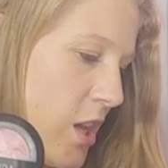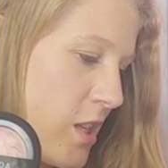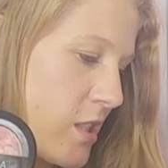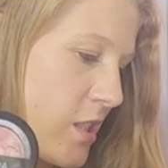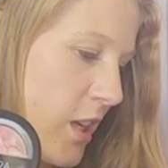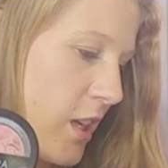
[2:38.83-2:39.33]

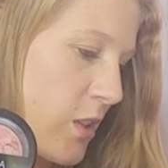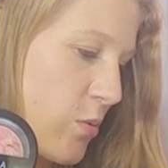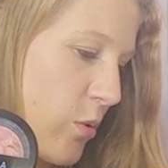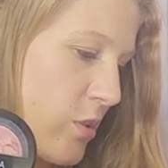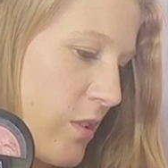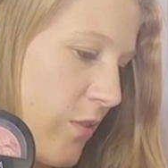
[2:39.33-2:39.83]
Stunning
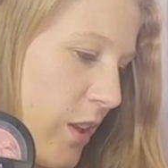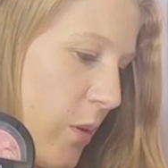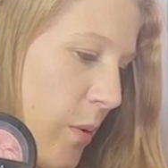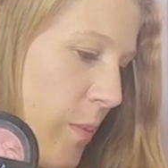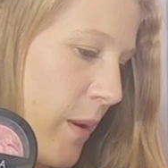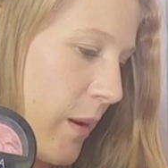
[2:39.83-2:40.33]
swirls of
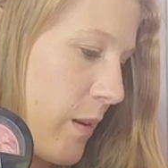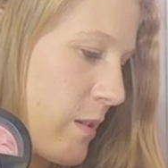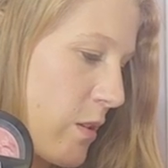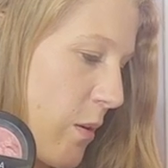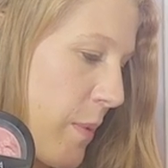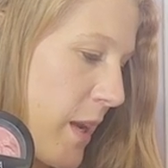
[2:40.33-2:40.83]
liquid
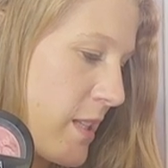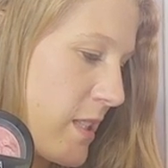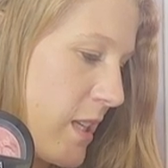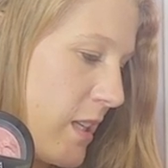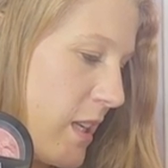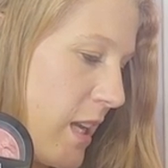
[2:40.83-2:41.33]
pigments are
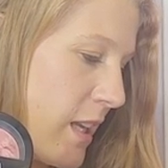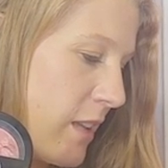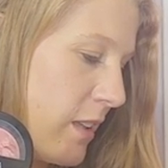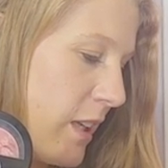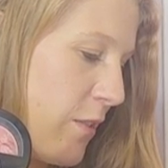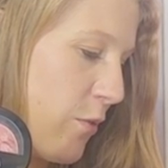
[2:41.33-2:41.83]
baked in
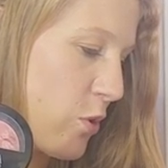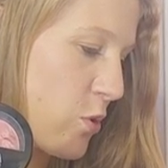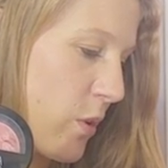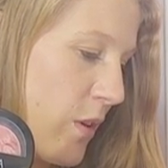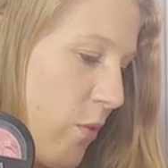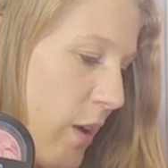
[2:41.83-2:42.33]
Italy for
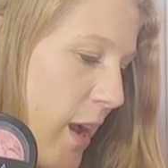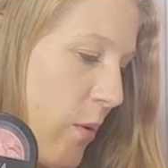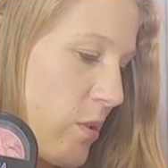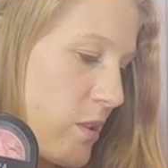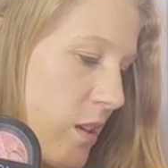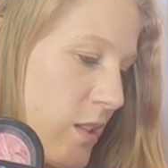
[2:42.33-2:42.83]
24
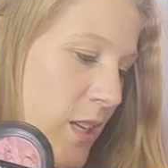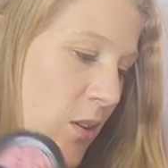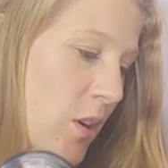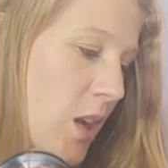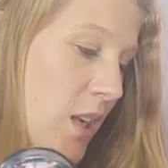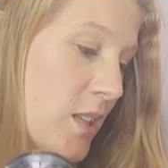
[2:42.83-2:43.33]
hours on
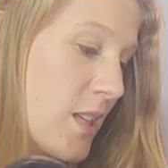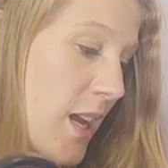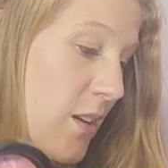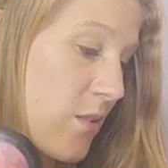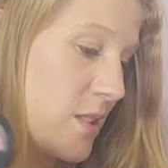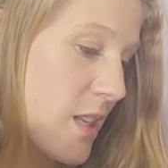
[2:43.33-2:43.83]
terracotta
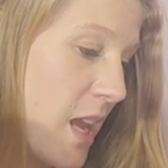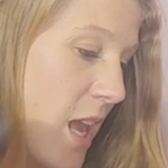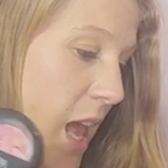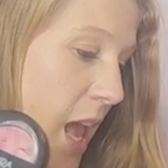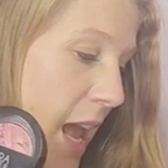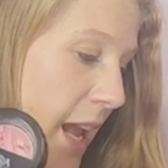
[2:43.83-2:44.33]
tiles
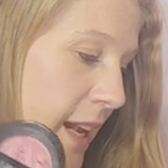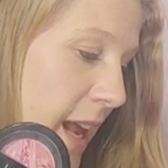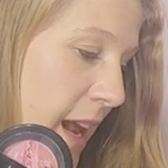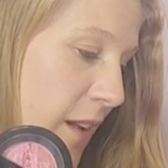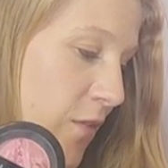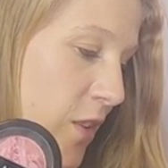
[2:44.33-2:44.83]
and
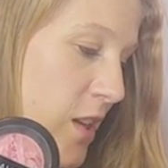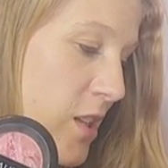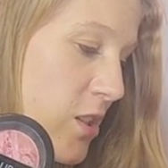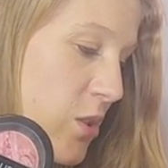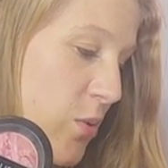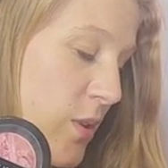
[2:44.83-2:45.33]
hand
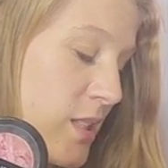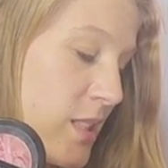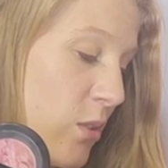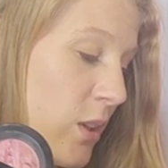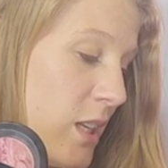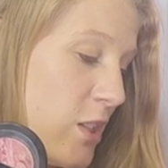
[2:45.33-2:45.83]
finished into a
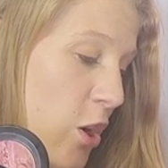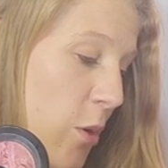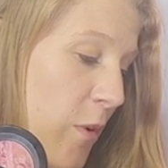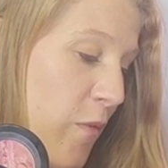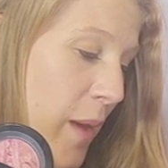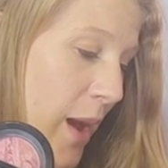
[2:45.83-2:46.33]
silky dome
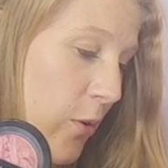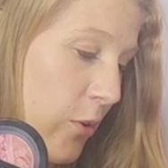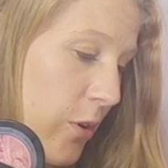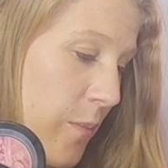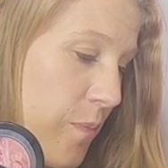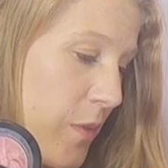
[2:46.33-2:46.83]
of
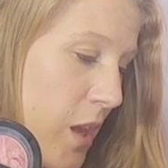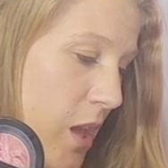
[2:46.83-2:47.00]
powder.